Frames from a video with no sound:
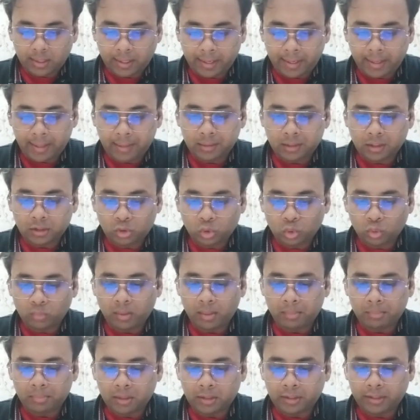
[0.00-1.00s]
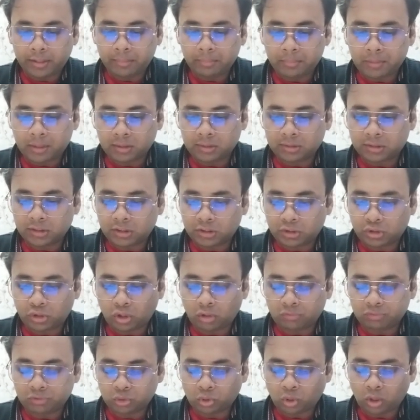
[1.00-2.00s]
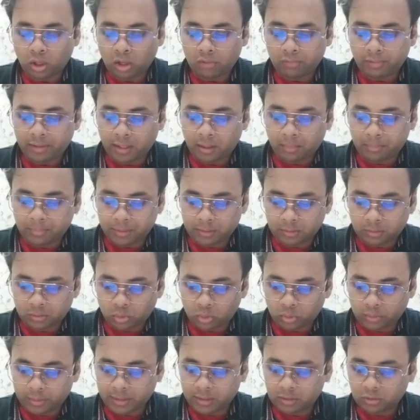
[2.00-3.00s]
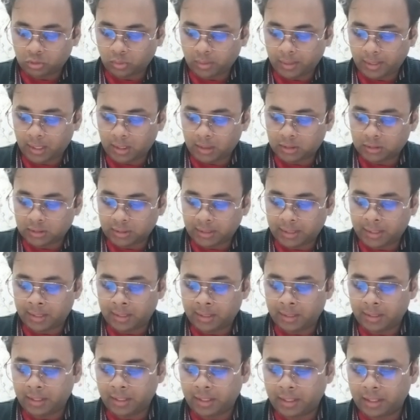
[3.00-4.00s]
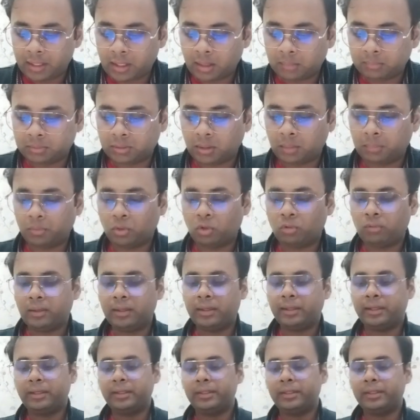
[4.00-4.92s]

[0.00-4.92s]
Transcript: and the two member team consists of Saurav and Amit. Okay, so S and A comes up over